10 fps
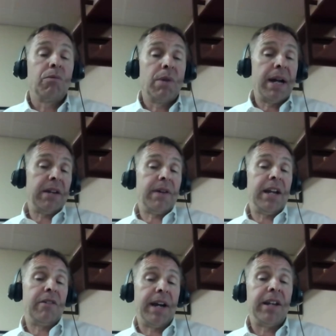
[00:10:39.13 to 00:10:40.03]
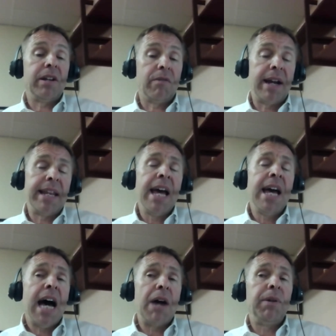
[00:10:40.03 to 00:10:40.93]
Right, right, right, right.
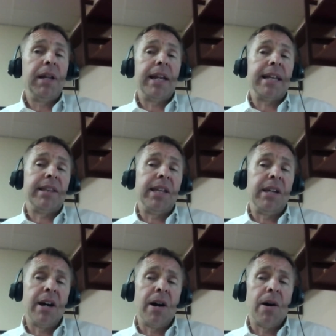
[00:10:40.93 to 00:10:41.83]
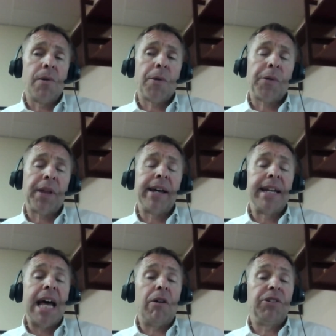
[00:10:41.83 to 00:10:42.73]
I really like the
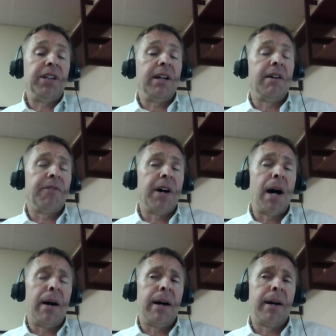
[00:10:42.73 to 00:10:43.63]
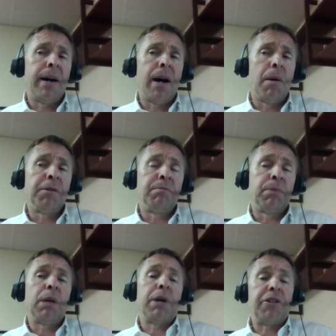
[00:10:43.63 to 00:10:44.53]
analogy of
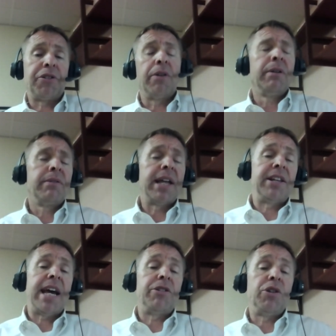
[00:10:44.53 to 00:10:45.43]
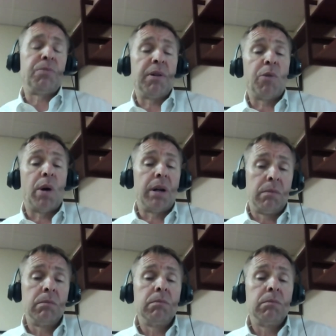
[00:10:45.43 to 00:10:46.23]
blood pressure that you had used before.